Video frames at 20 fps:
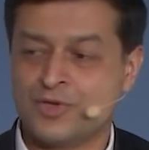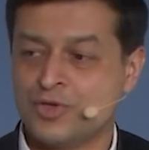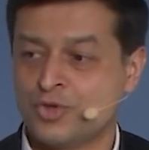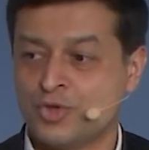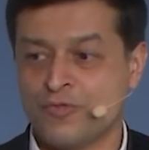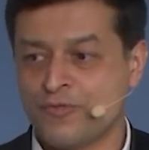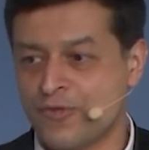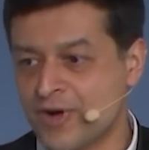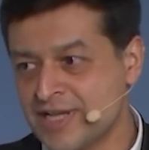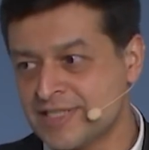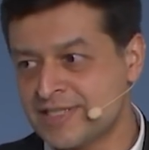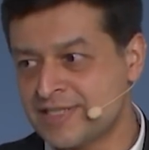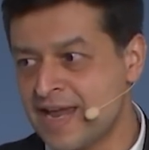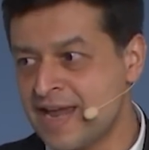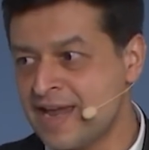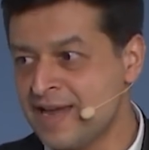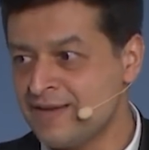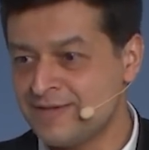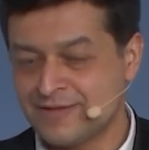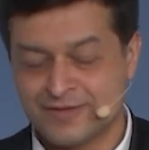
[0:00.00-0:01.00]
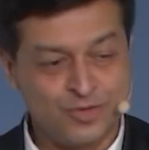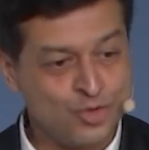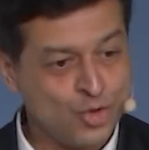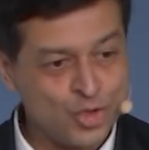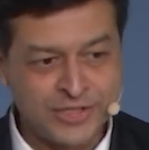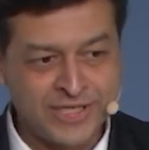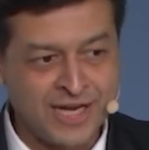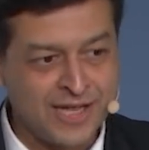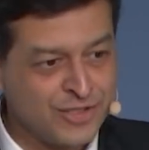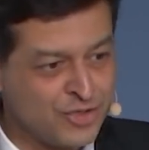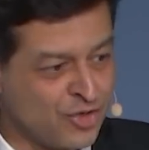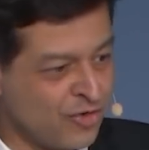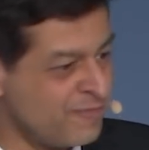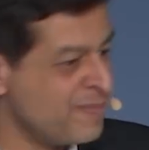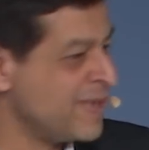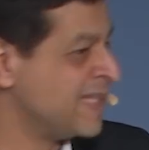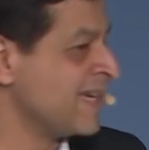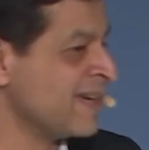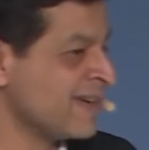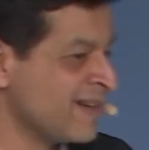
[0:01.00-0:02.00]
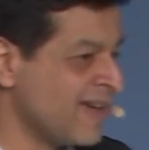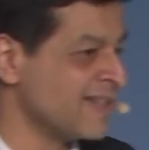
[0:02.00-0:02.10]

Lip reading: So first day, no chance of missing